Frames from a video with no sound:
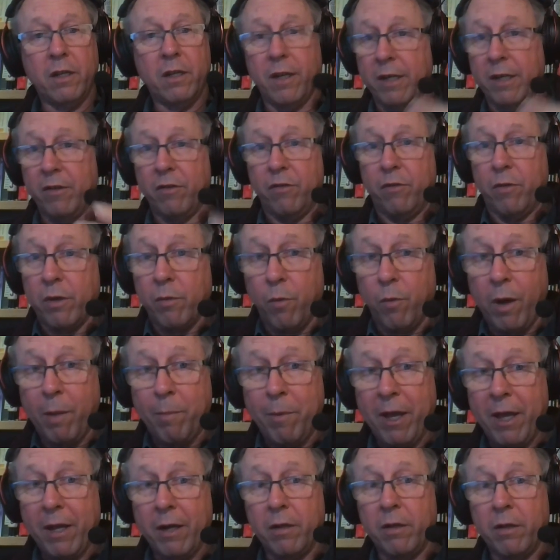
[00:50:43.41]
like doing
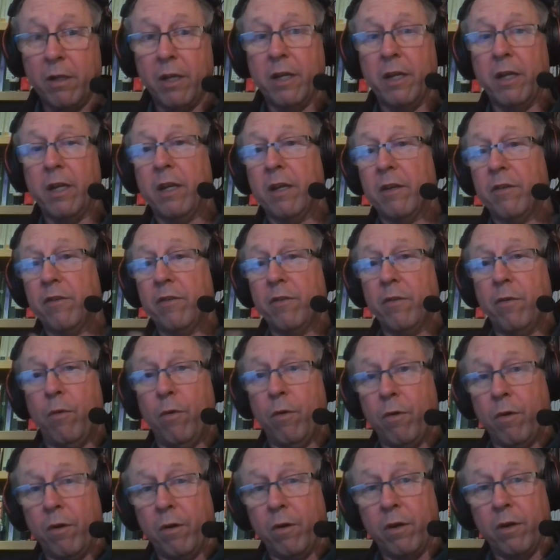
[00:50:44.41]
web analytics
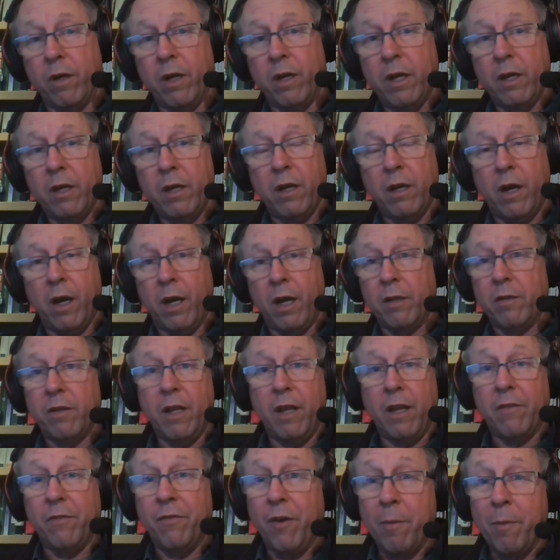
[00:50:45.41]
or uh,
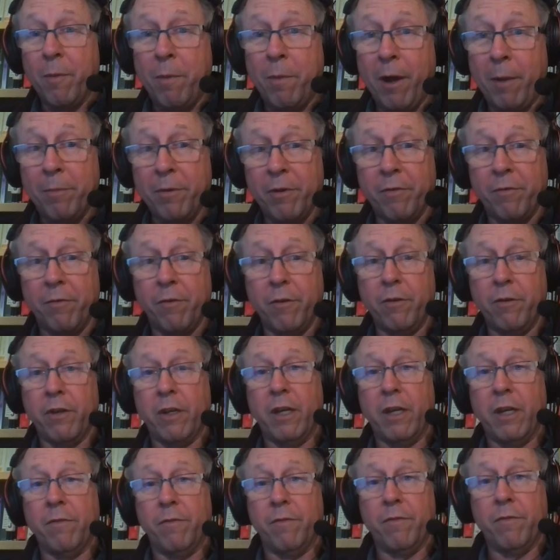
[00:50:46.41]
it's very popular for
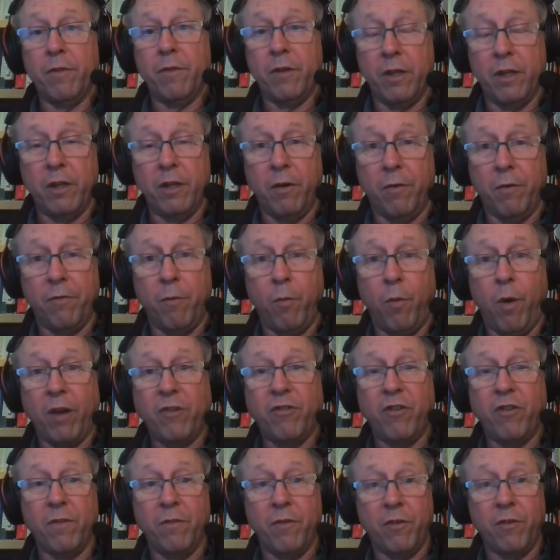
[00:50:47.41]
looking, you know, for
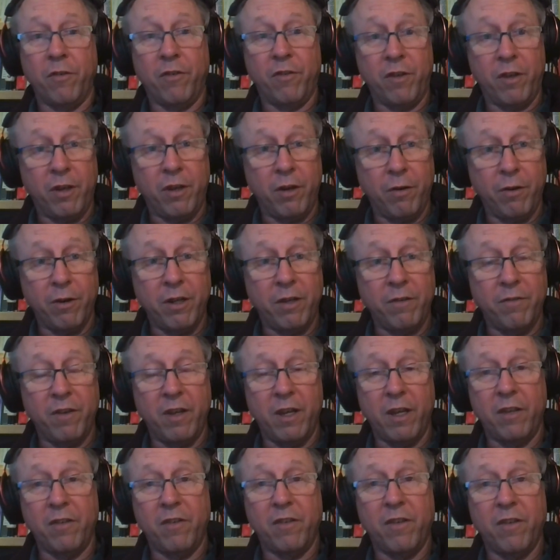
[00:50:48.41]
watching for security
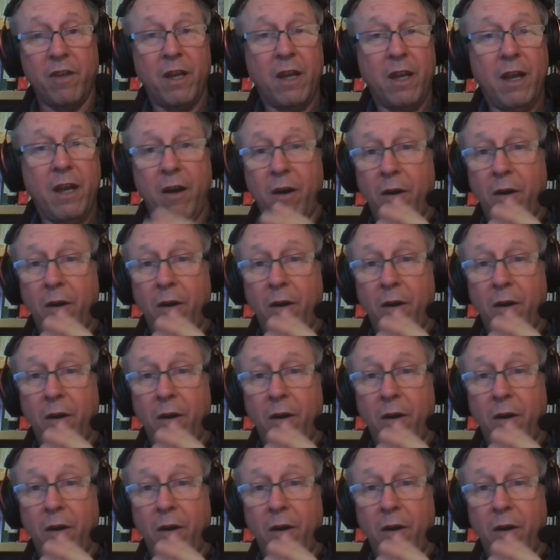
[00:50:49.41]
events.